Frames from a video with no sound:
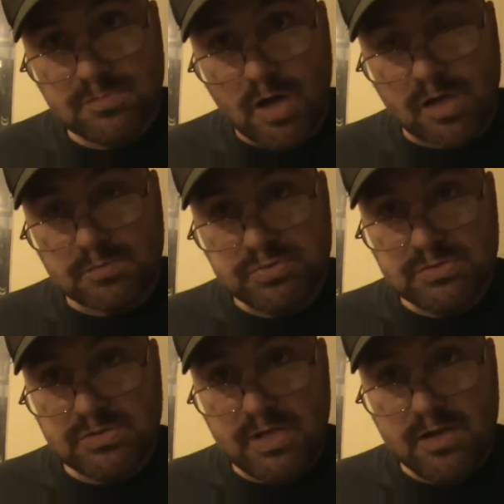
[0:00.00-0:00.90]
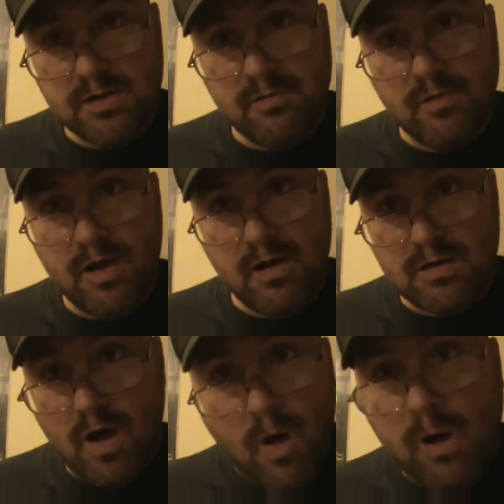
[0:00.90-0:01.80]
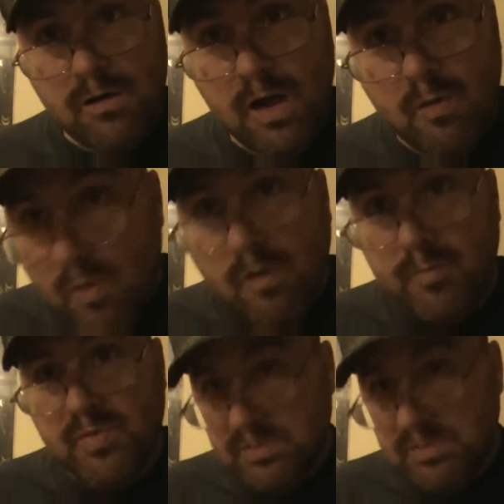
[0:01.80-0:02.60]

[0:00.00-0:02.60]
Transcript: I put it down how hard I want to put